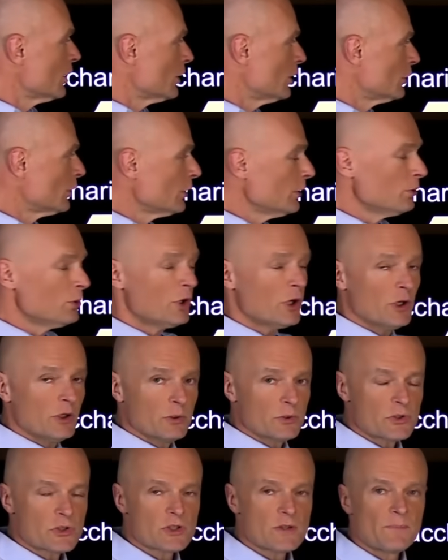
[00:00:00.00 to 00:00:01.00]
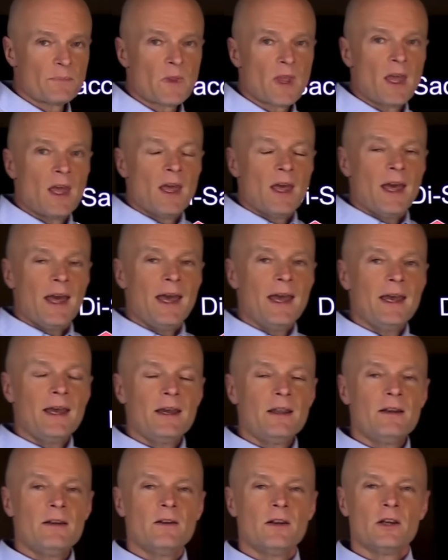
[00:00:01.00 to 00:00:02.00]
glucose
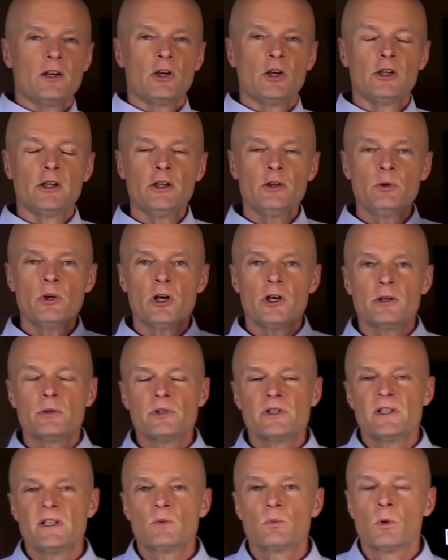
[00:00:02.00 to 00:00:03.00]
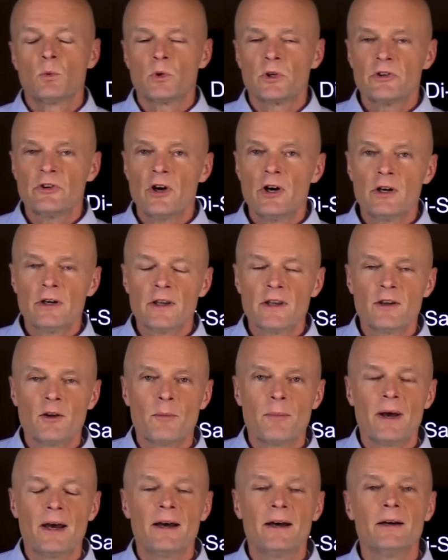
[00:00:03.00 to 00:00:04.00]
and glucose is what we're talking
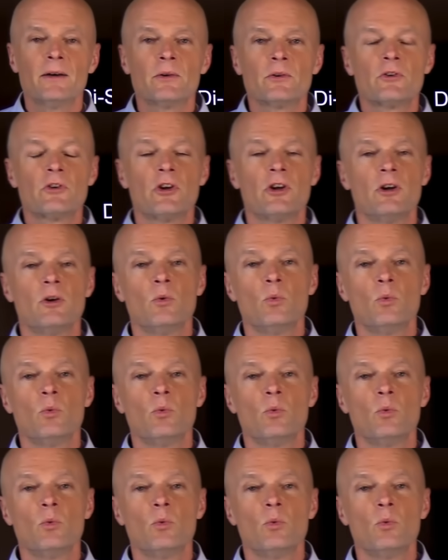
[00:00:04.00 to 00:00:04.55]
about